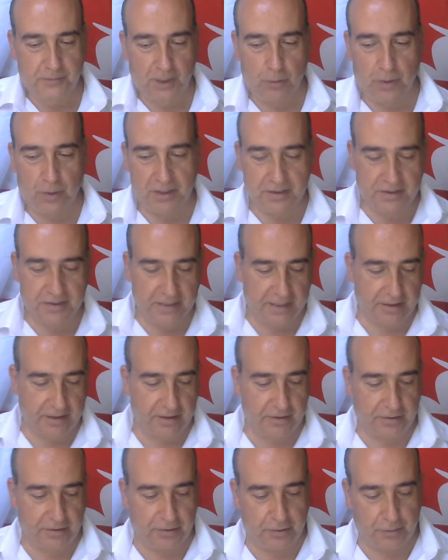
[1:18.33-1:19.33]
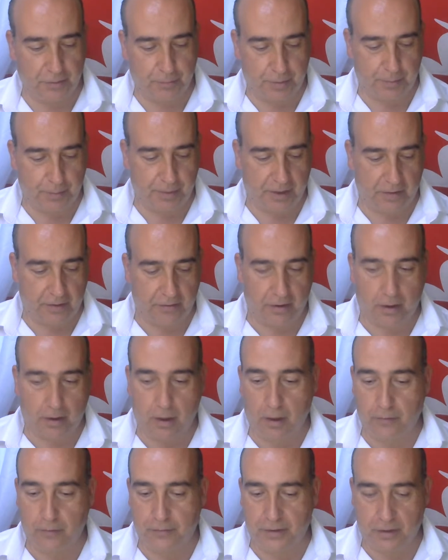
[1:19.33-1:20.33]
One second to prepare the
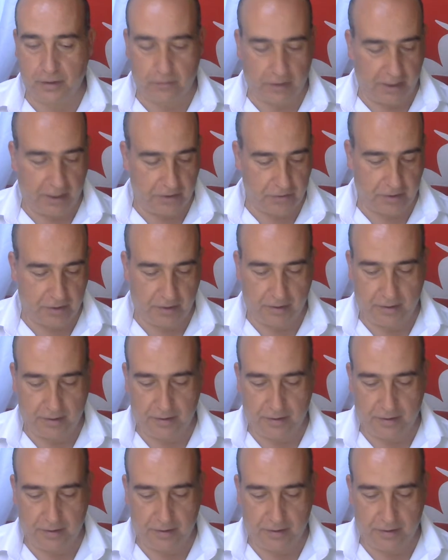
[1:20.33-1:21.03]
configuration.